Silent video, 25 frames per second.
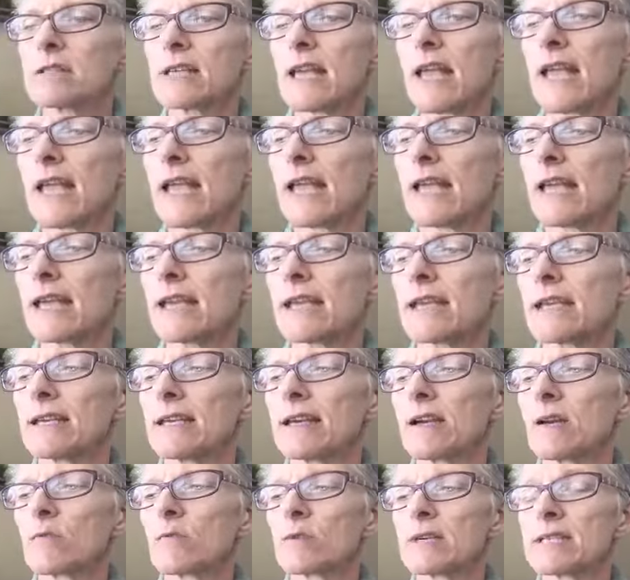
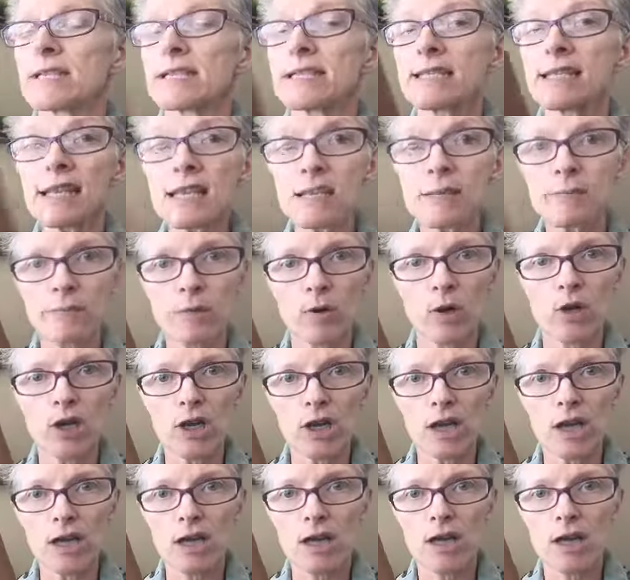a receipt
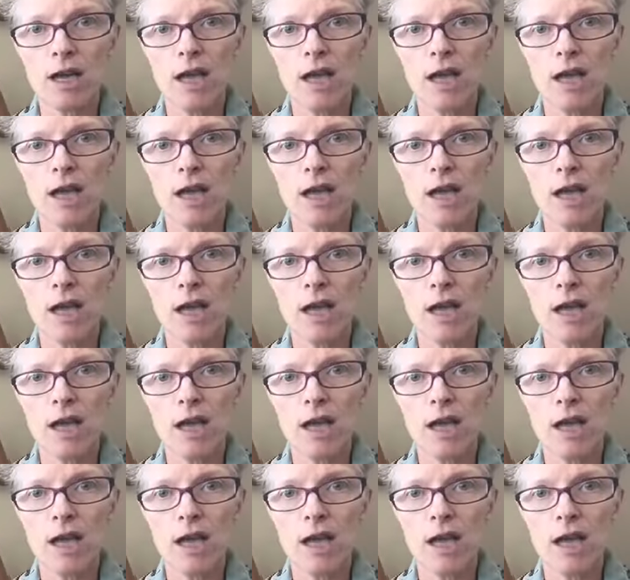book,